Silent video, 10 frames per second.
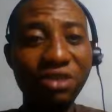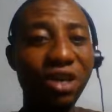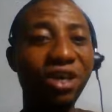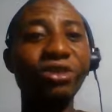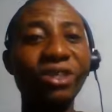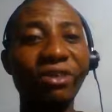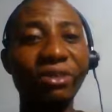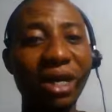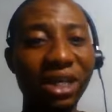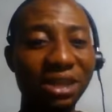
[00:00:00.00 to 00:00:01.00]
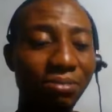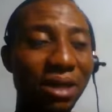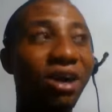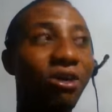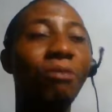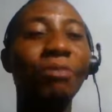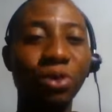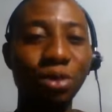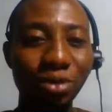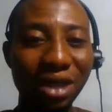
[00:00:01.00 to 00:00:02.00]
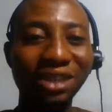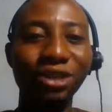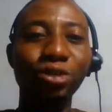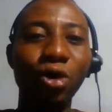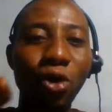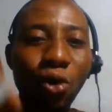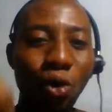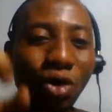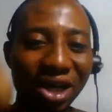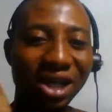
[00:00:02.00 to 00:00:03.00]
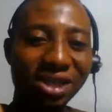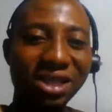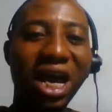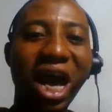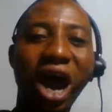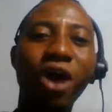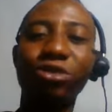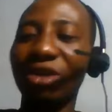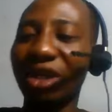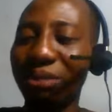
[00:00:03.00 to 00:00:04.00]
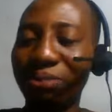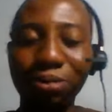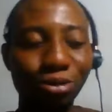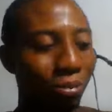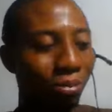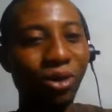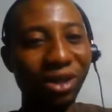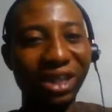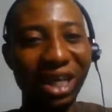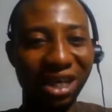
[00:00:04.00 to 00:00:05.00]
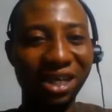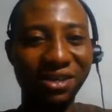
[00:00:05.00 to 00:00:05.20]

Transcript: You are not the owner of the marketing plan. Company will do that. Your own is how to get people to plug there.